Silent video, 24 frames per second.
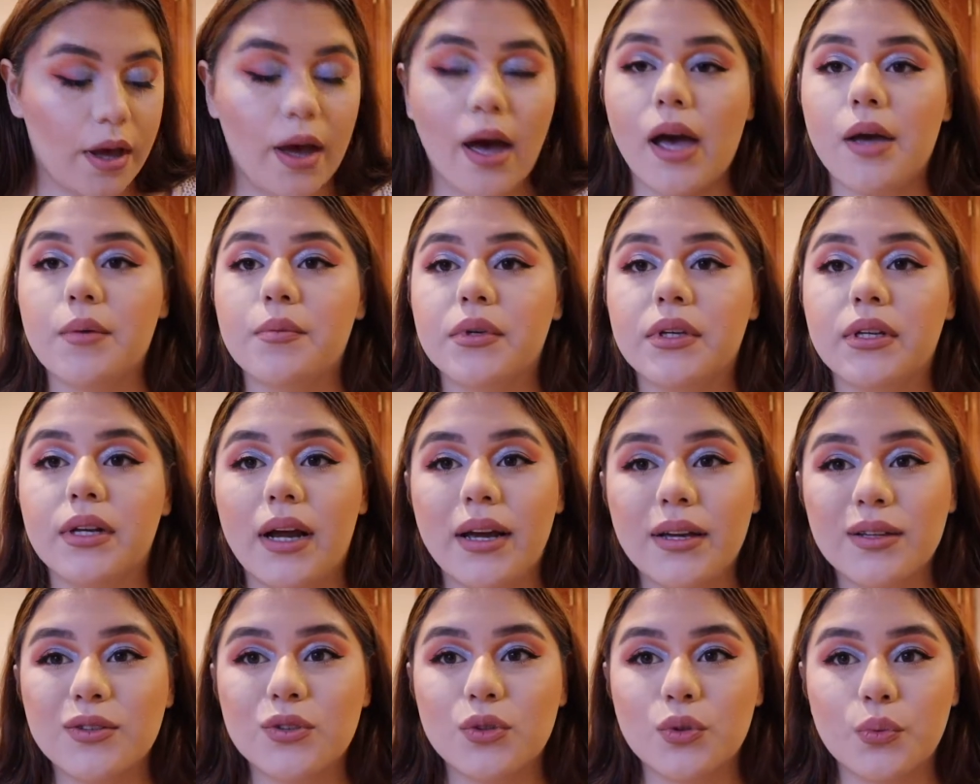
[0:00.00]
I mean,
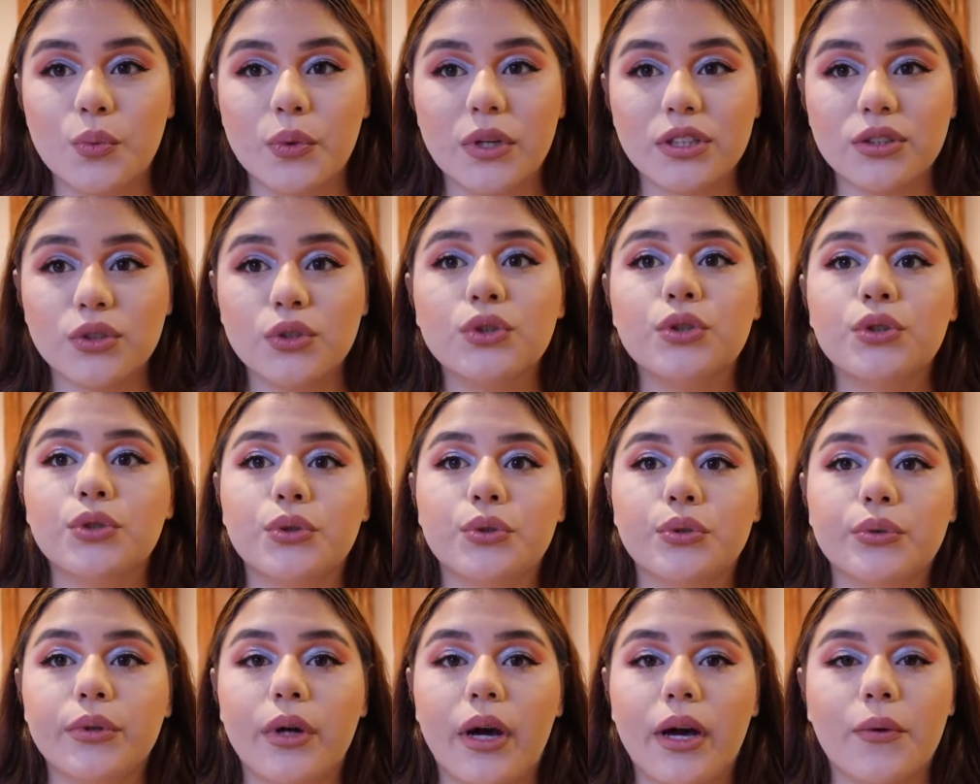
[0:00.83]
I do wear
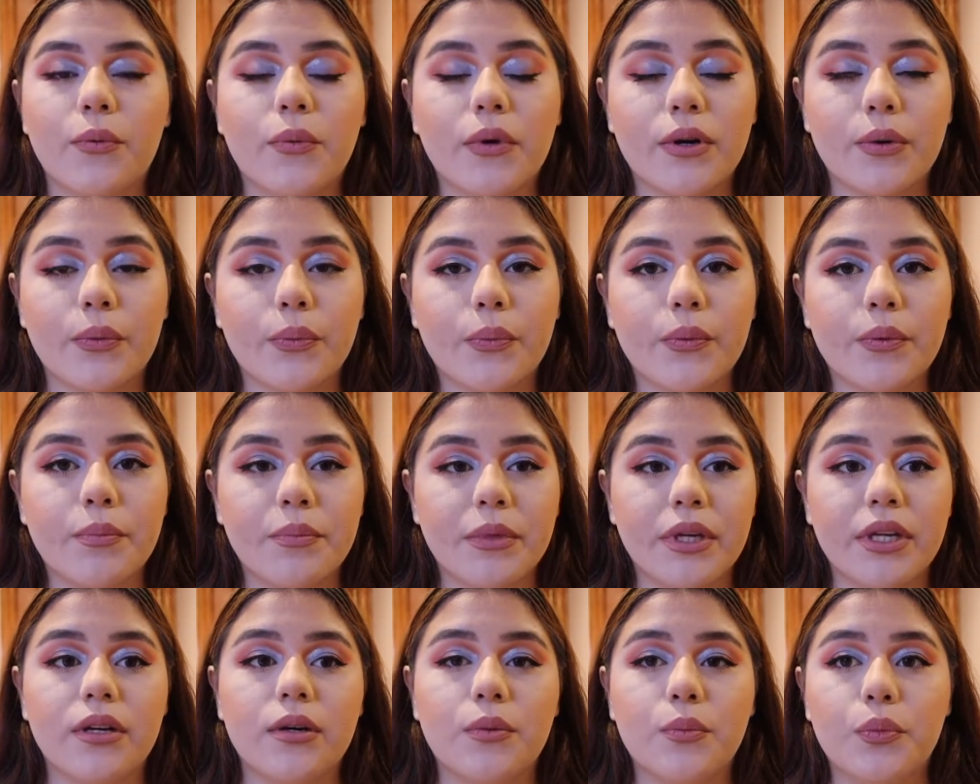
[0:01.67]
two. I wear a
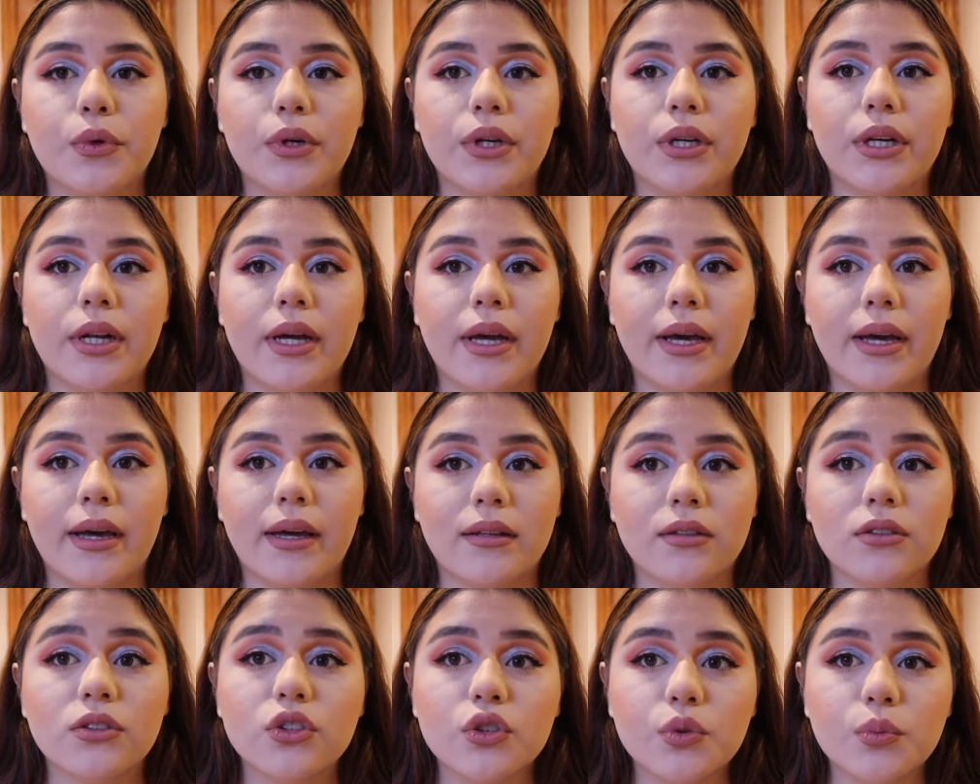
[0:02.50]
medium one
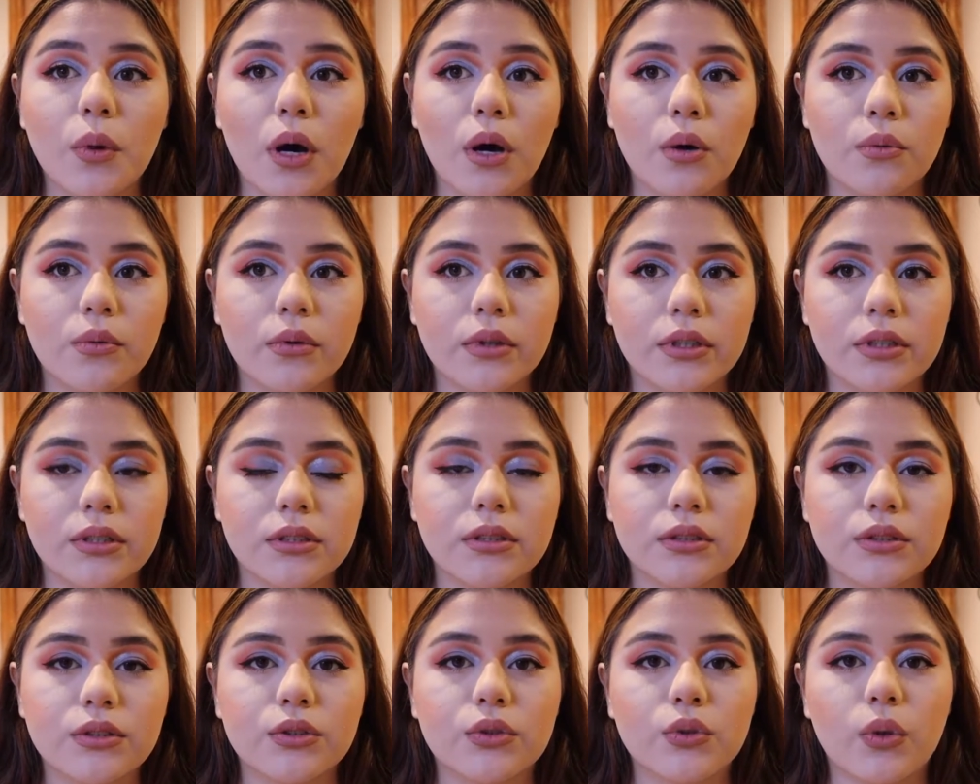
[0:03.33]
and a small
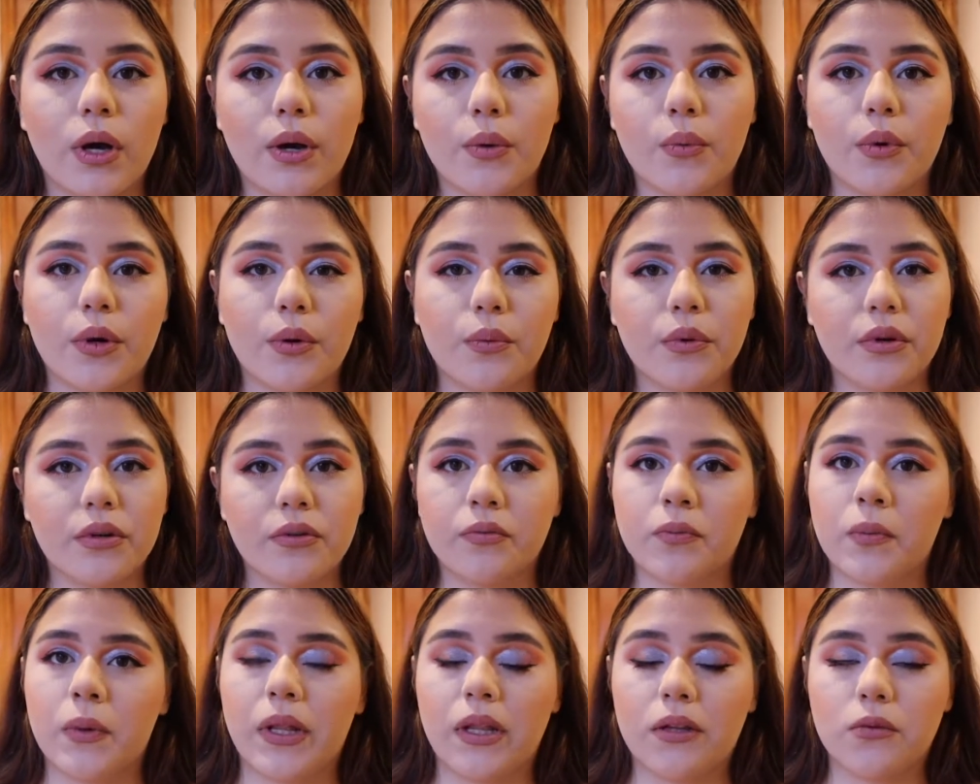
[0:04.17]
one. So I wear one
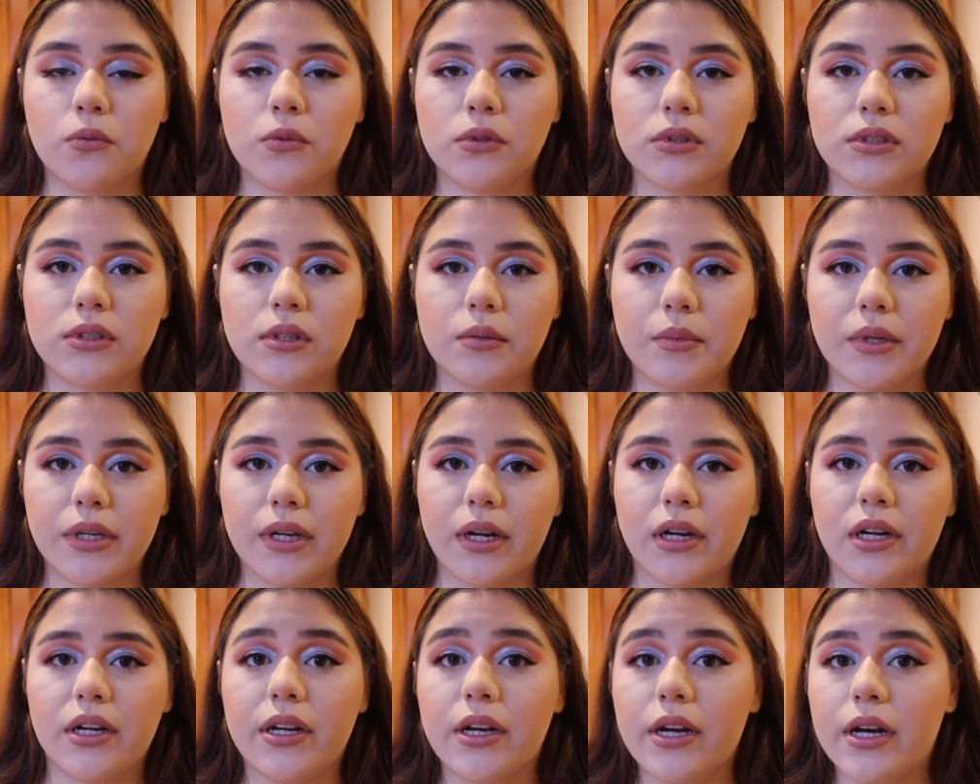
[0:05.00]
for my lower stomach
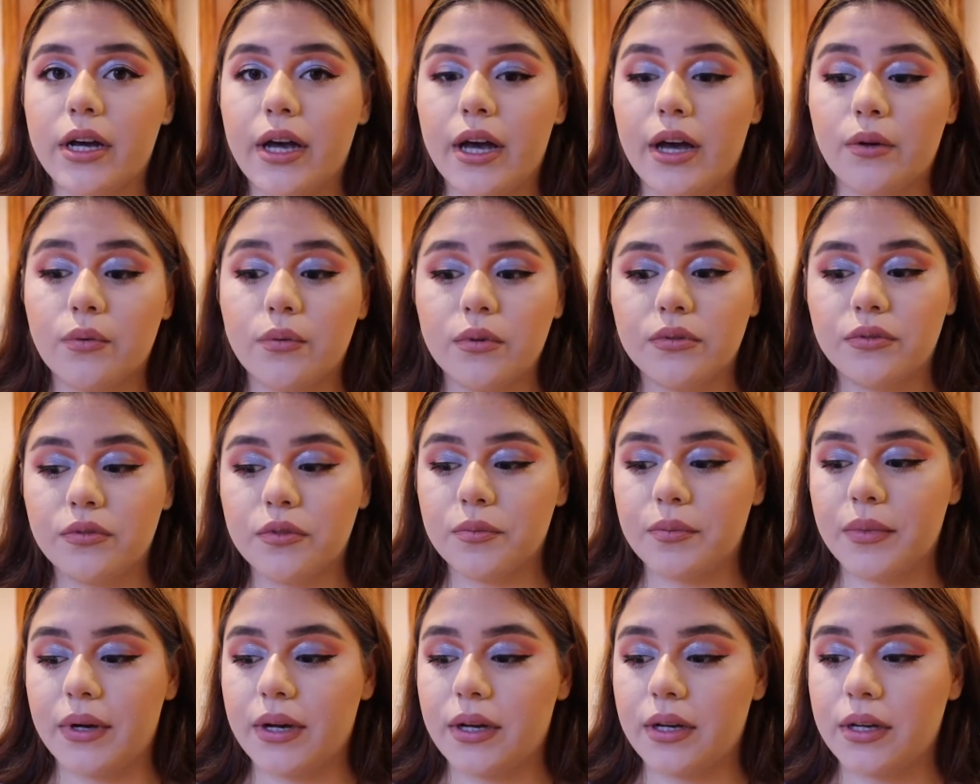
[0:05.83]
area and one for
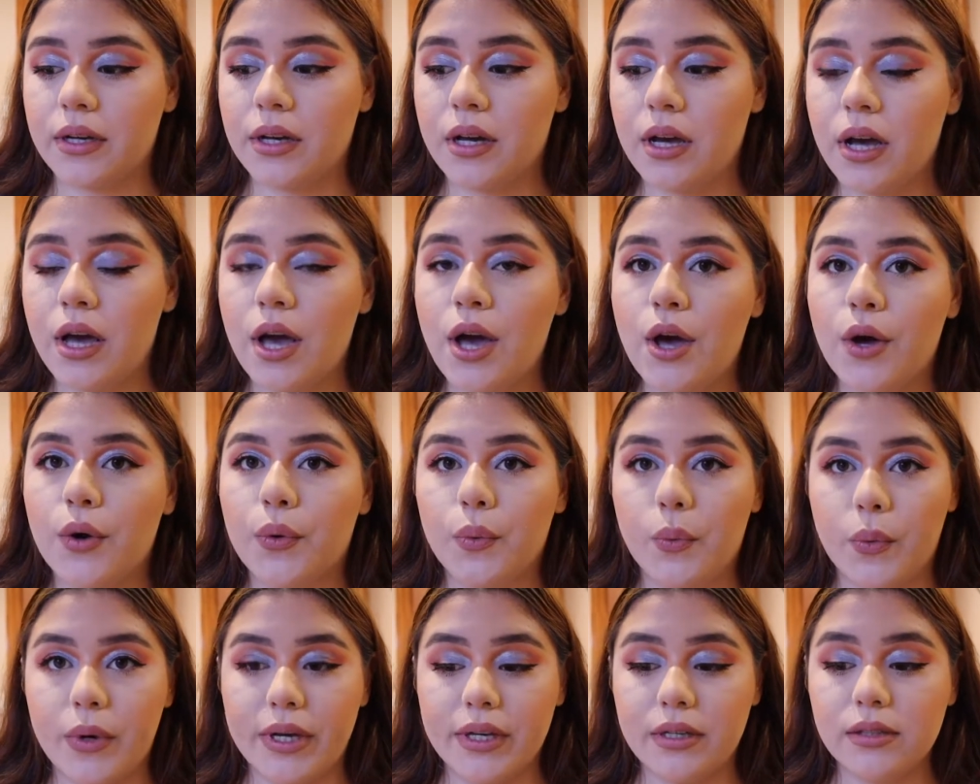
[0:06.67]
my
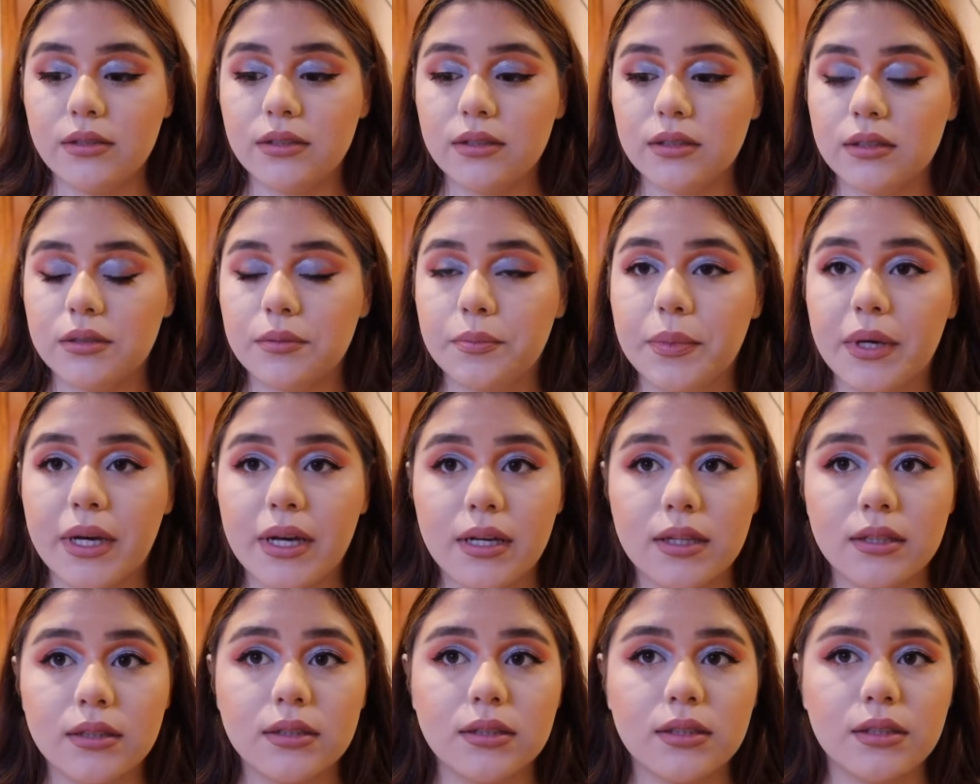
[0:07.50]

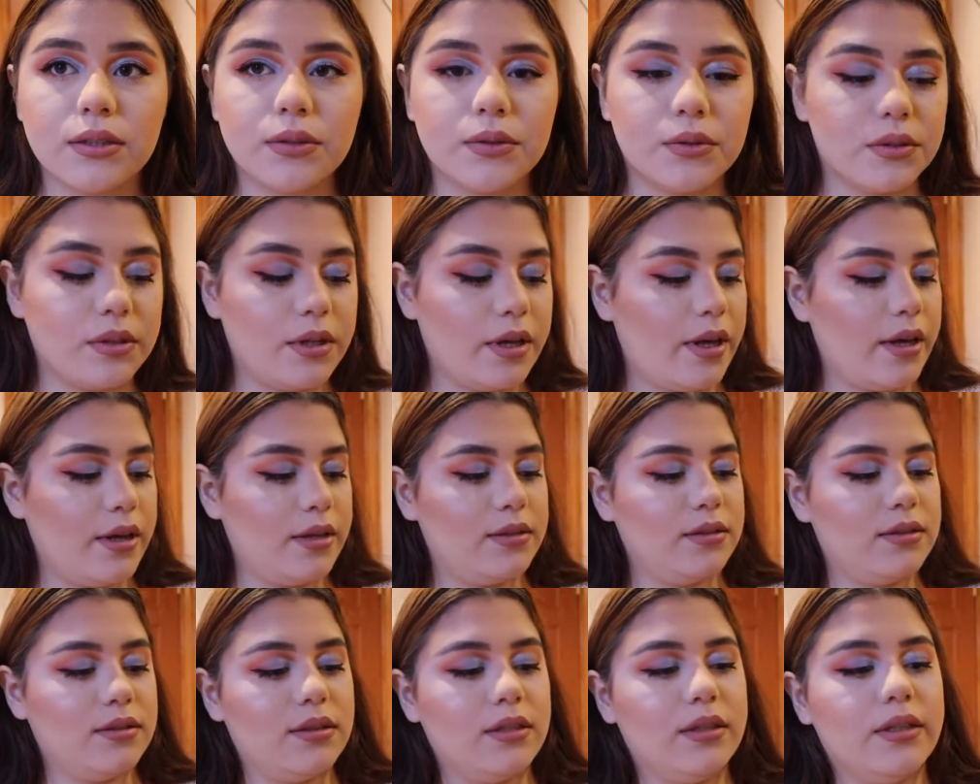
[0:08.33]
waistband.
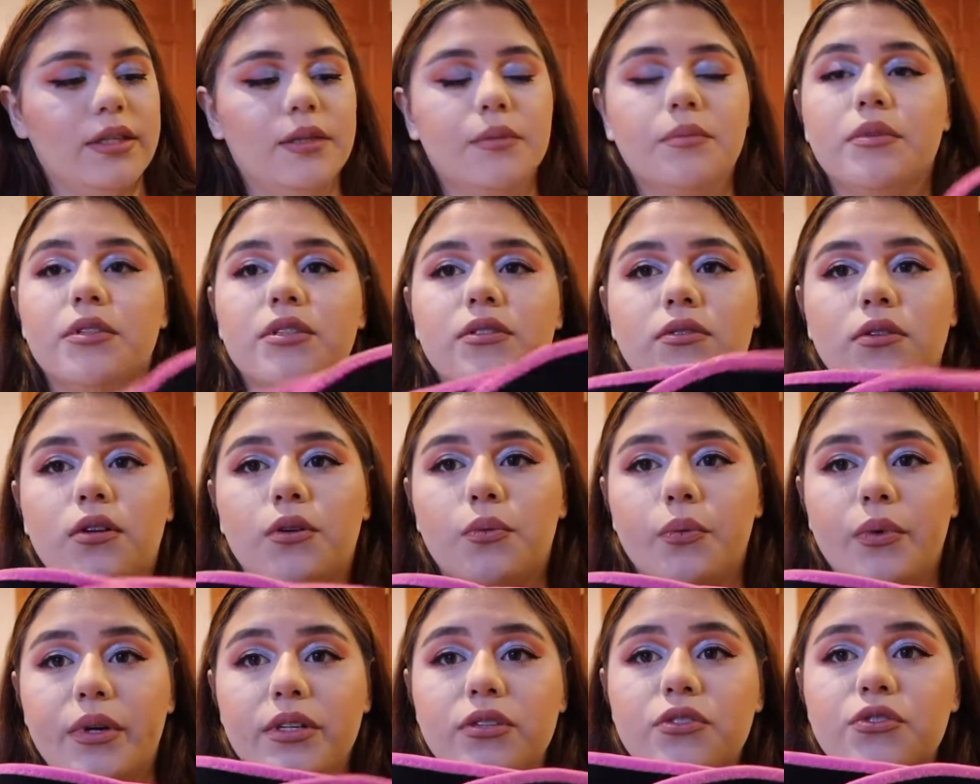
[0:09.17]
Hence the name. These are
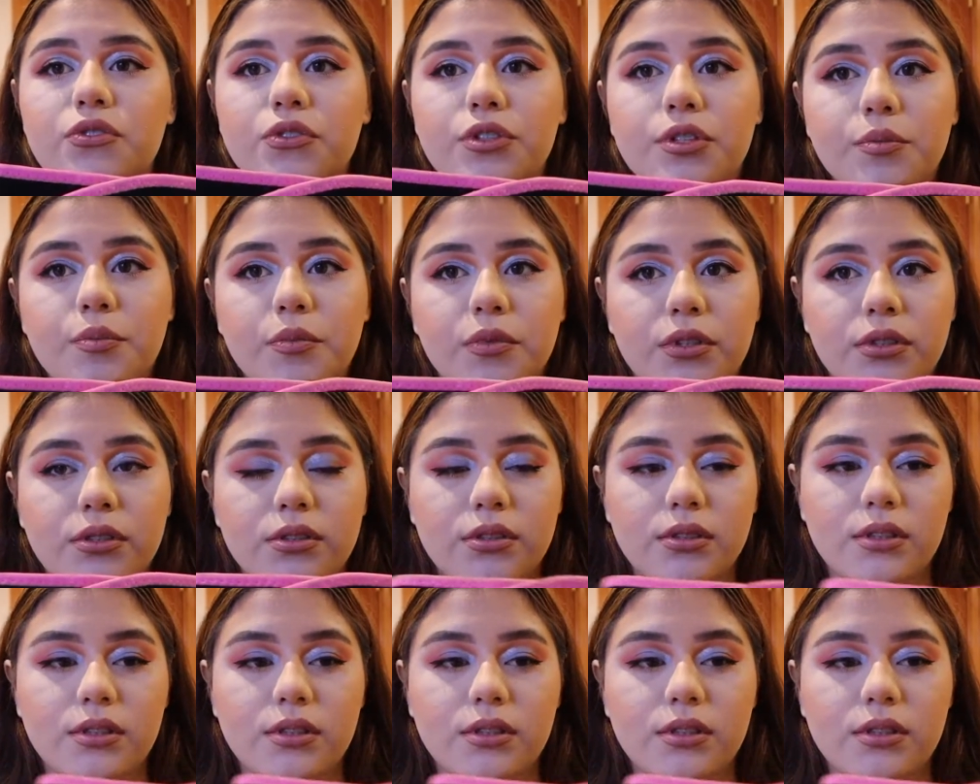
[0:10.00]
waist trimmers.